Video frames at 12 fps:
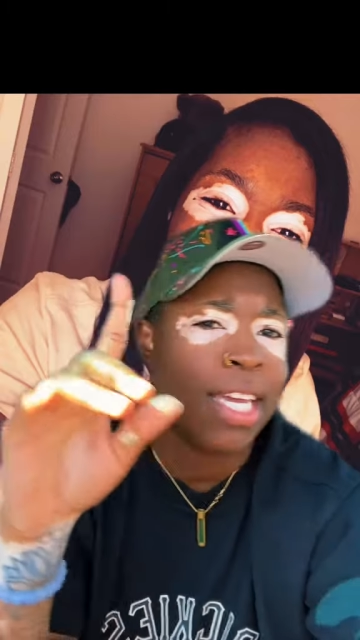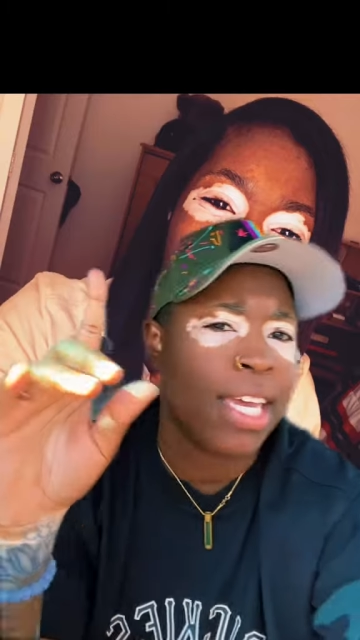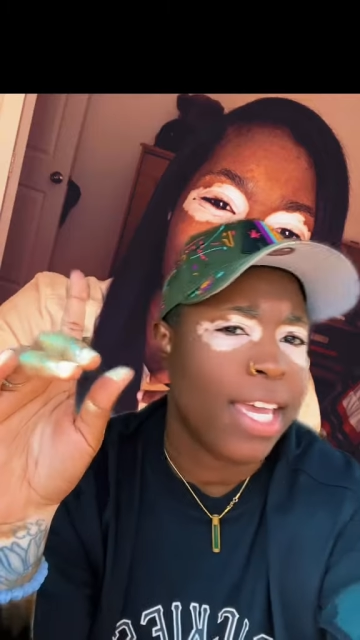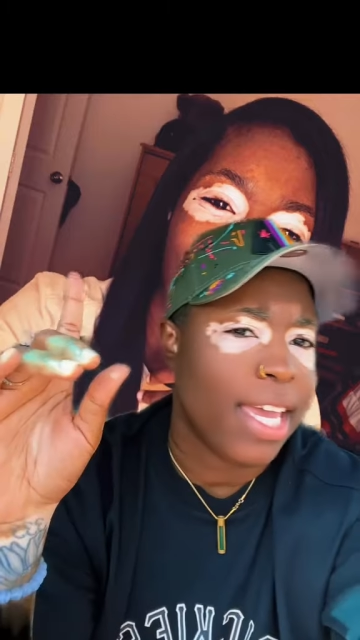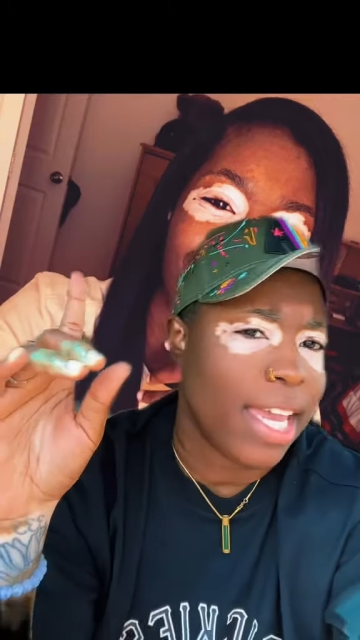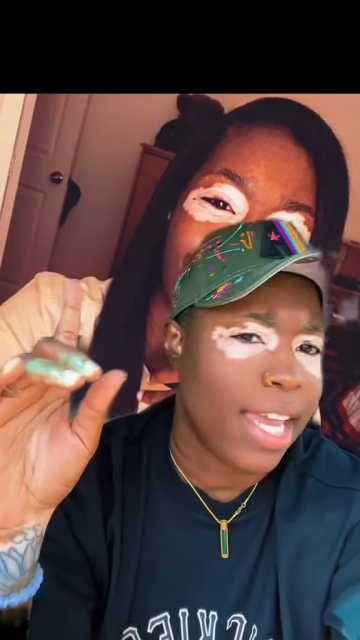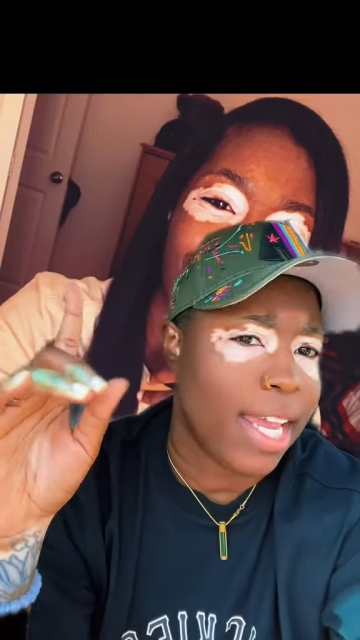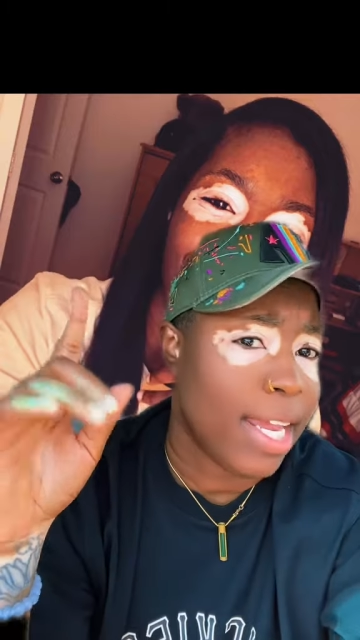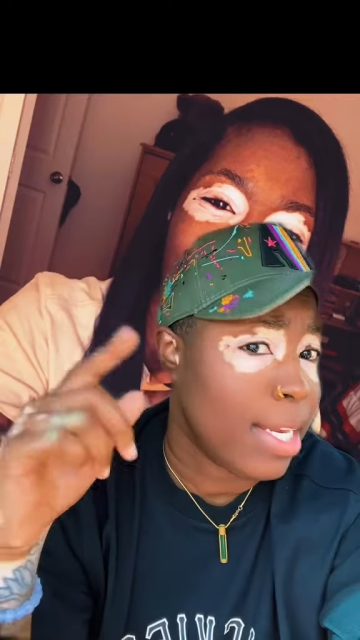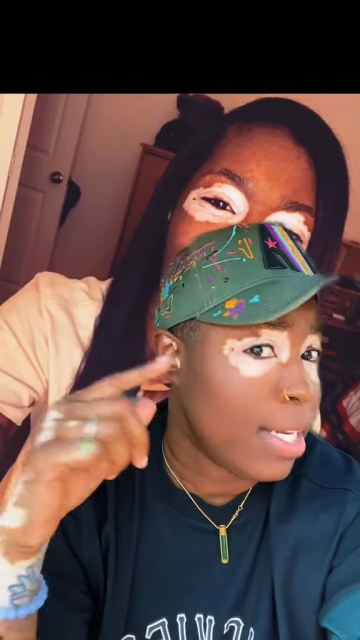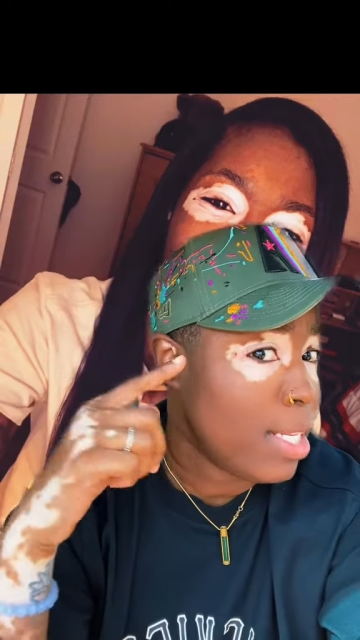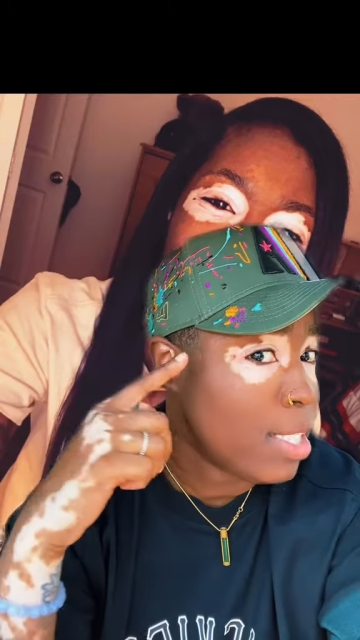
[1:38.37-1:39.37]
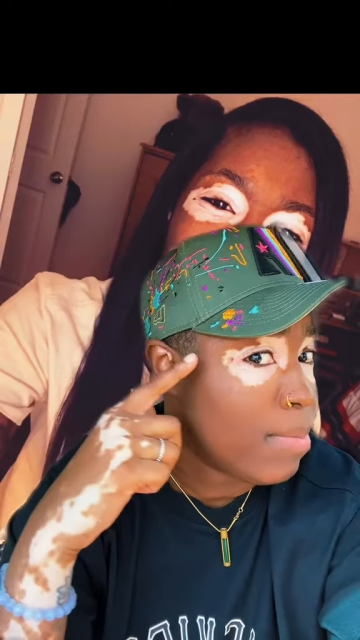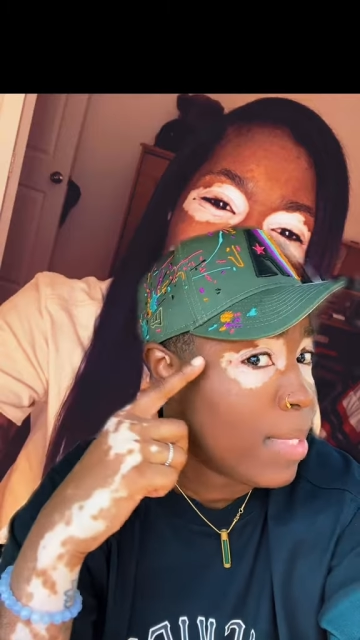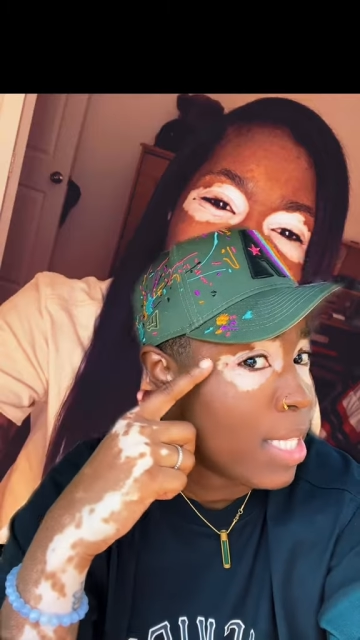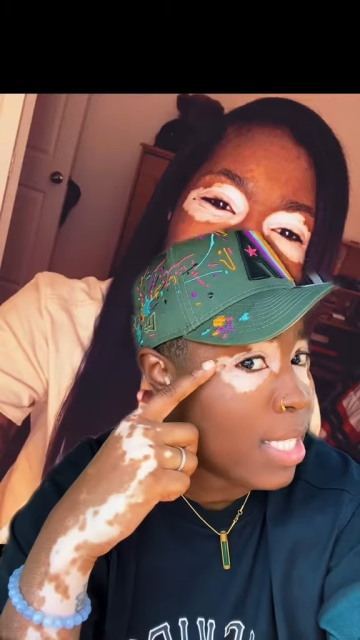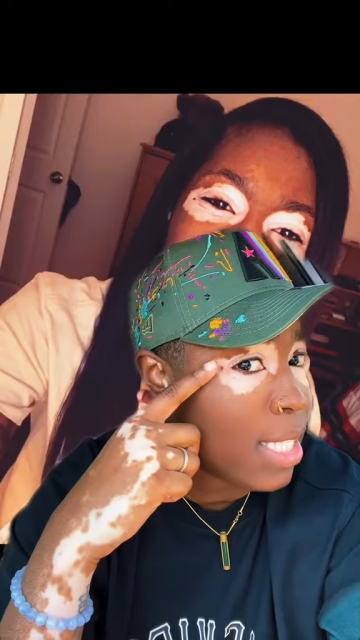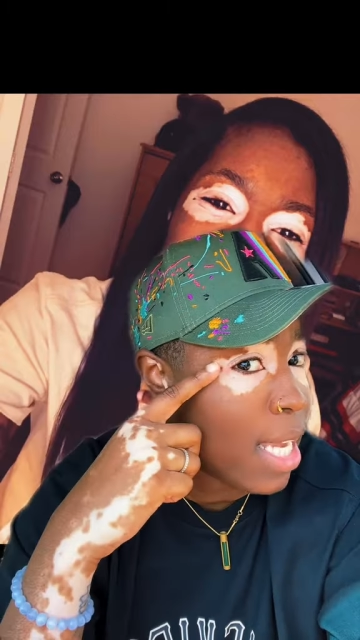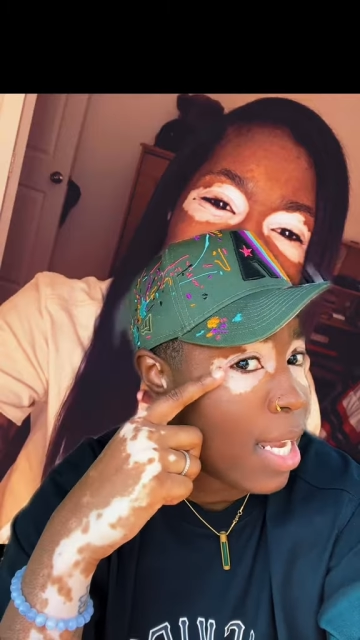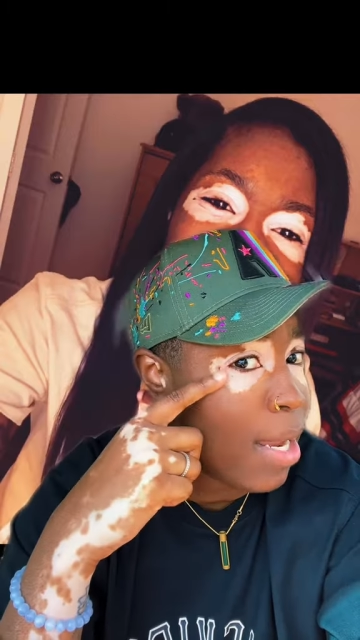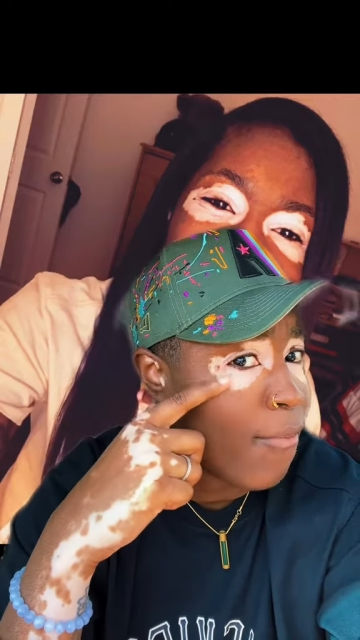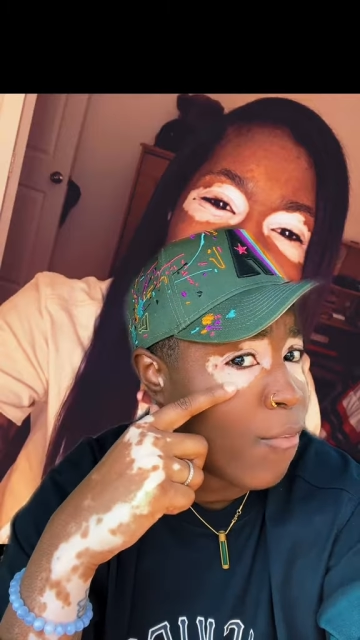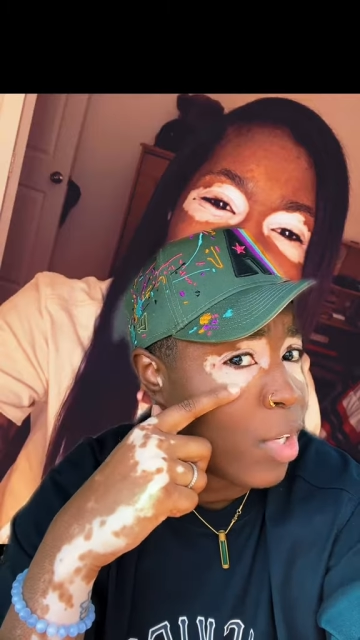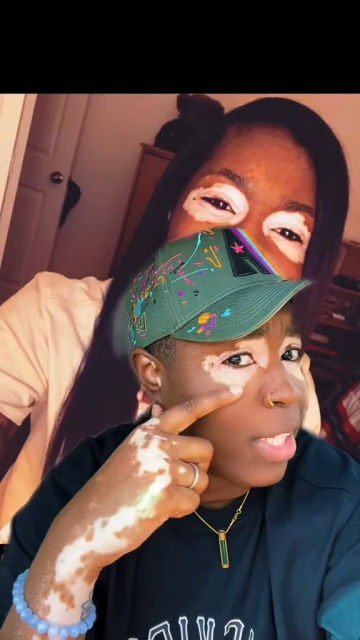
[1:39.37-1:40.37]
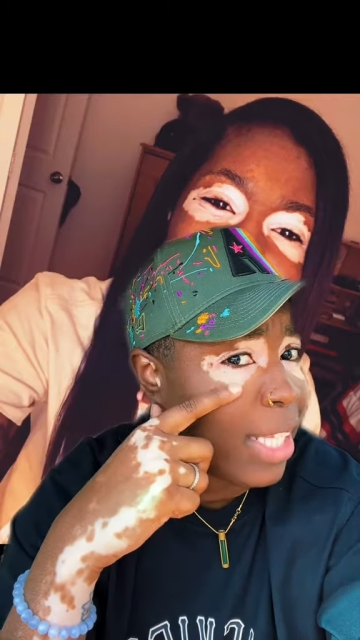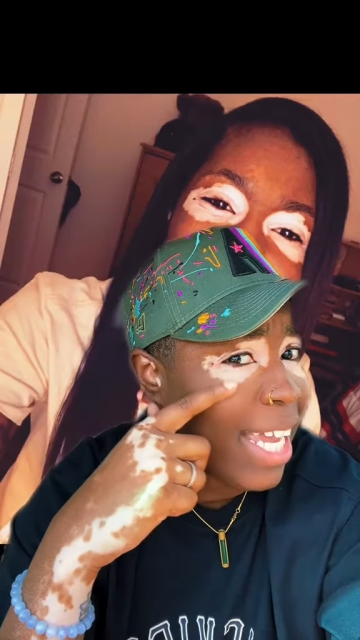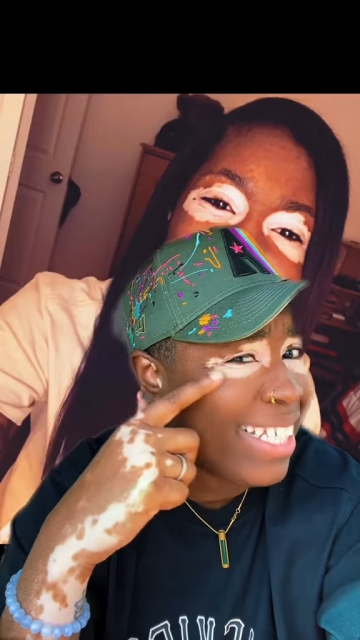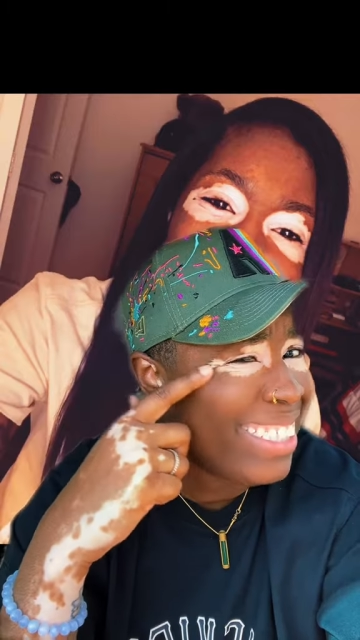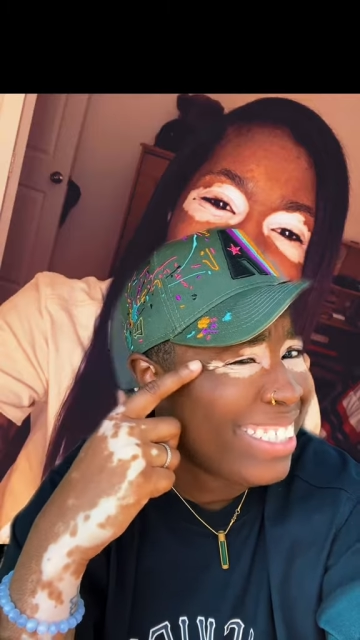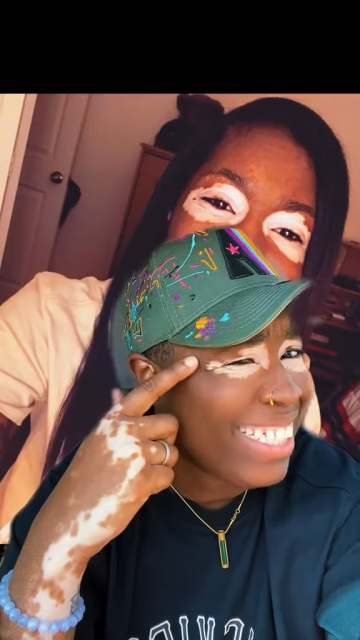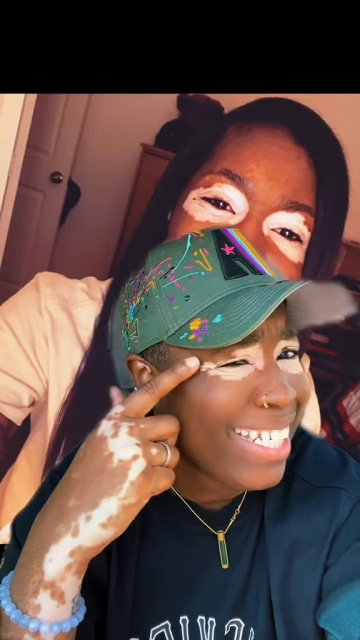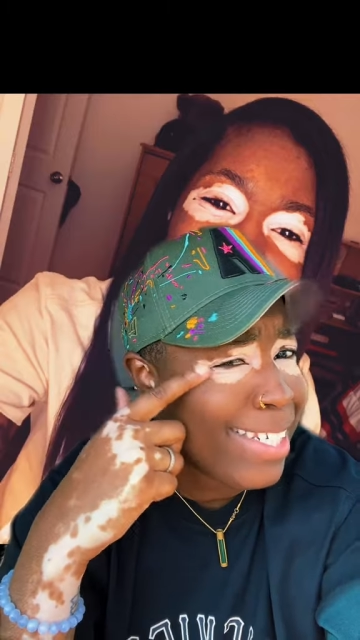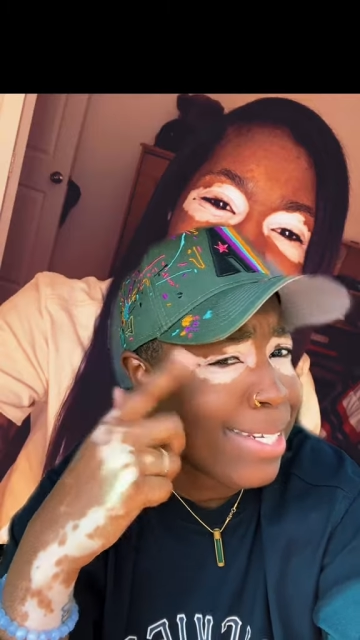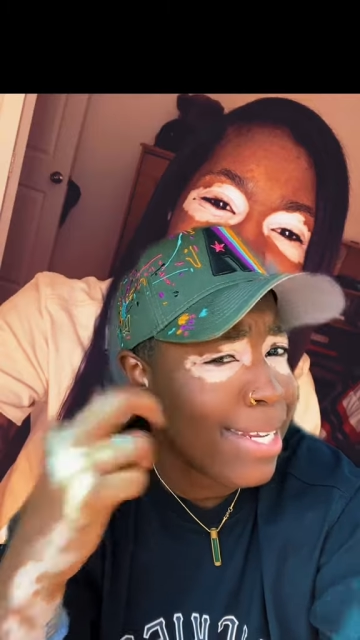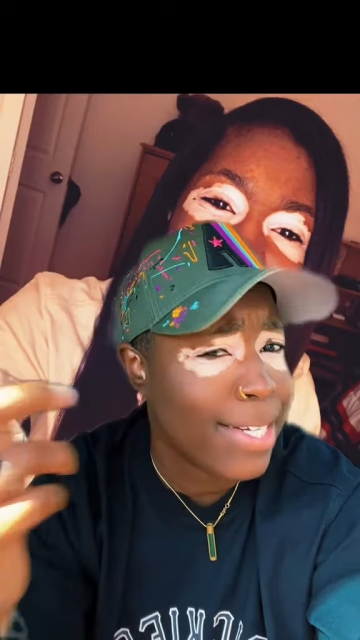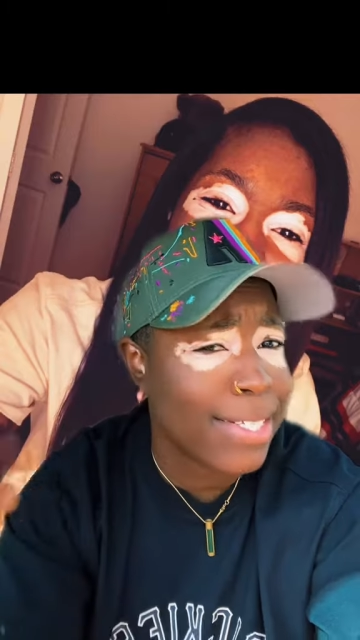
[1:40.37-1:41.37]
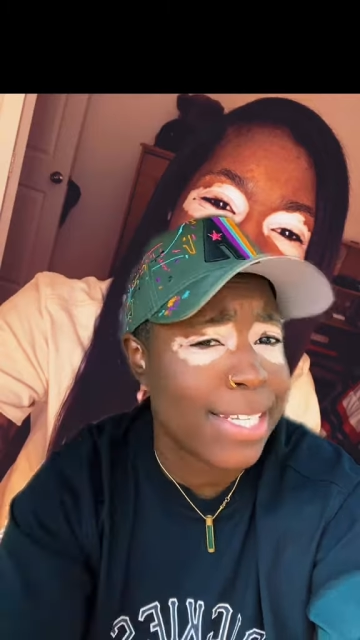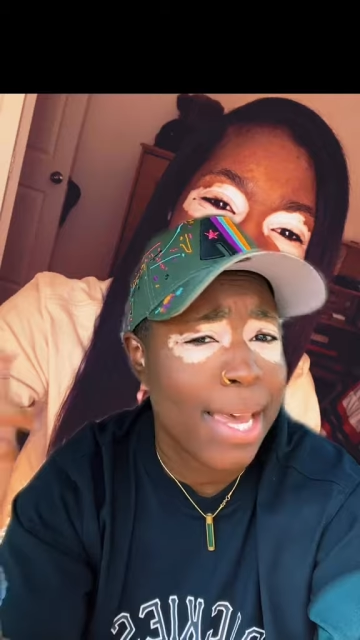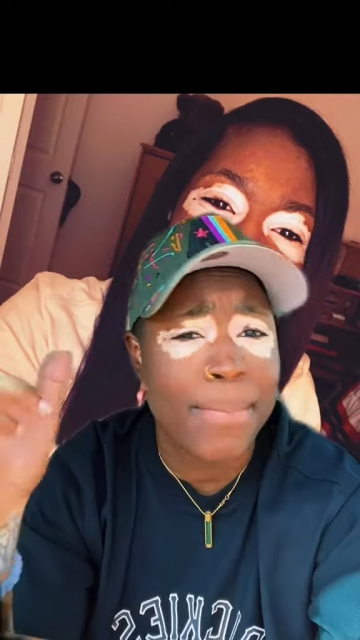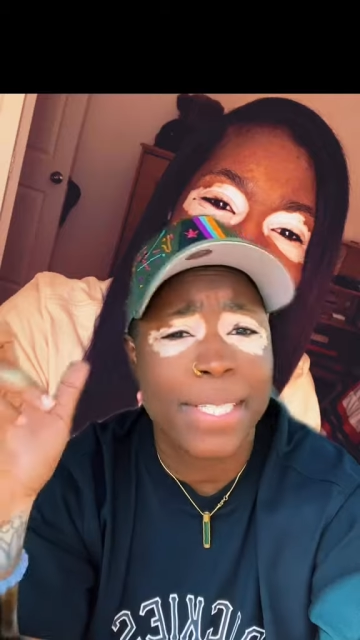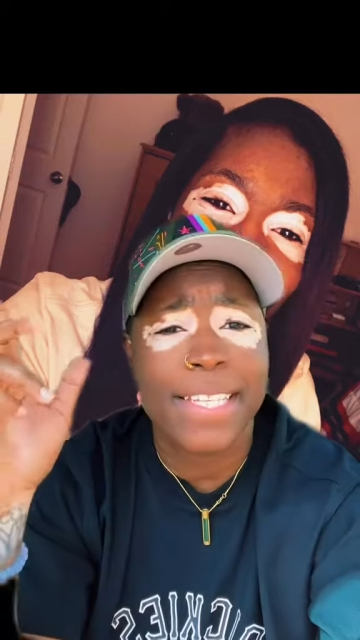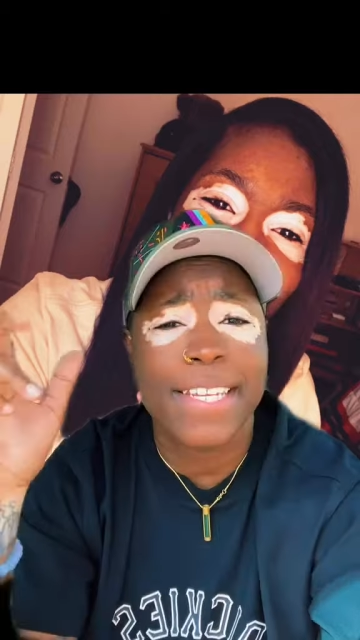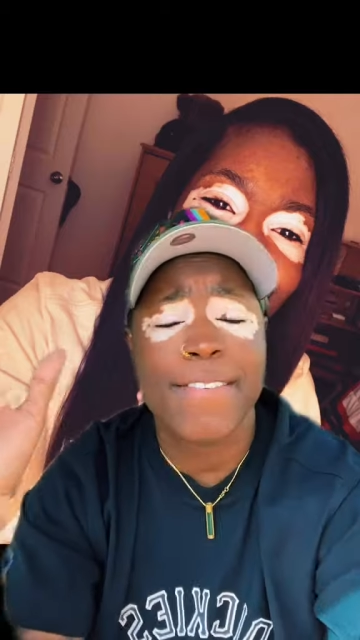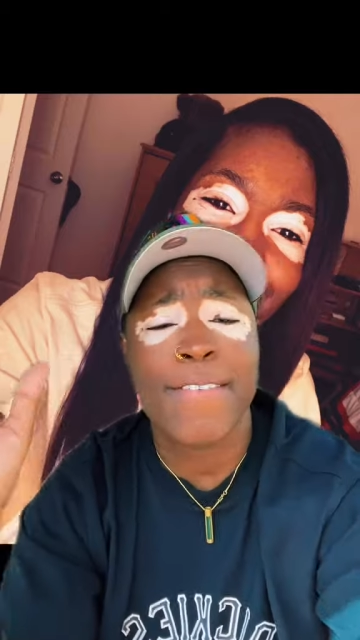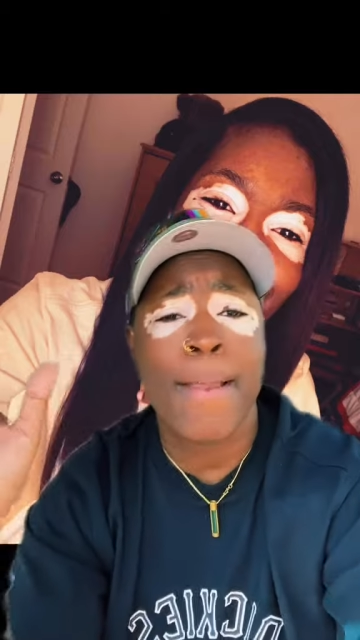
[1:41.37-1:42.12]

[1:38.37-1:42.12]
and it's been the same for the last 10 years, I believe.